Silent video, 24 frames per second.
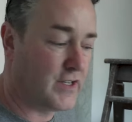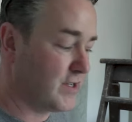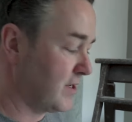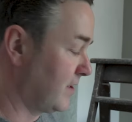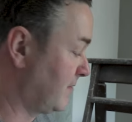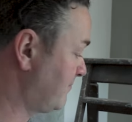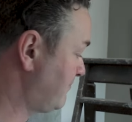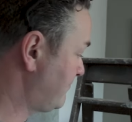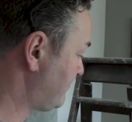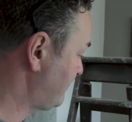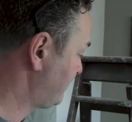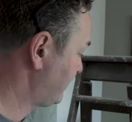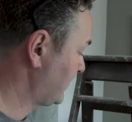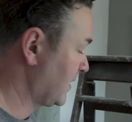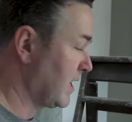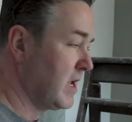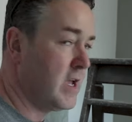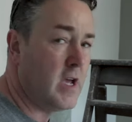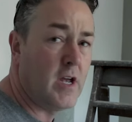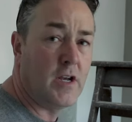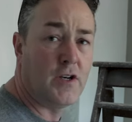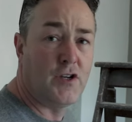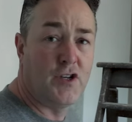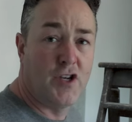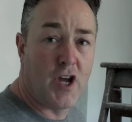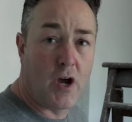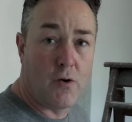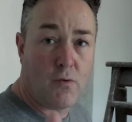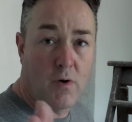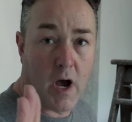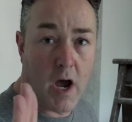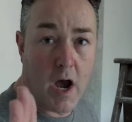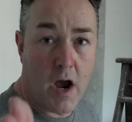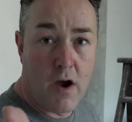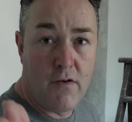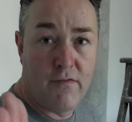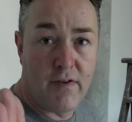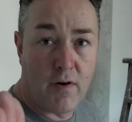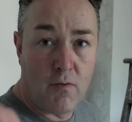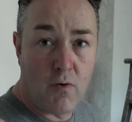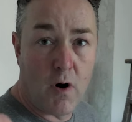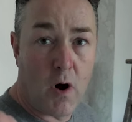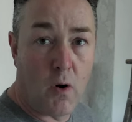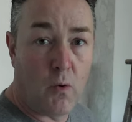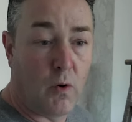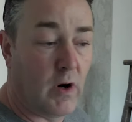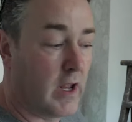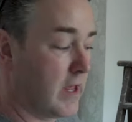to. Don't over
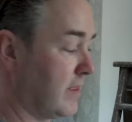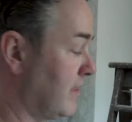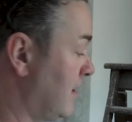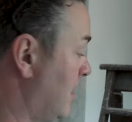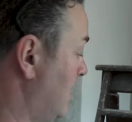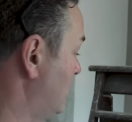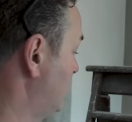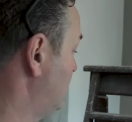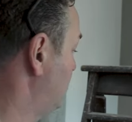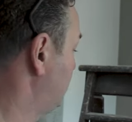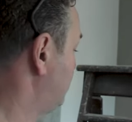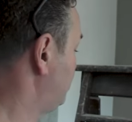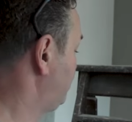roll it though.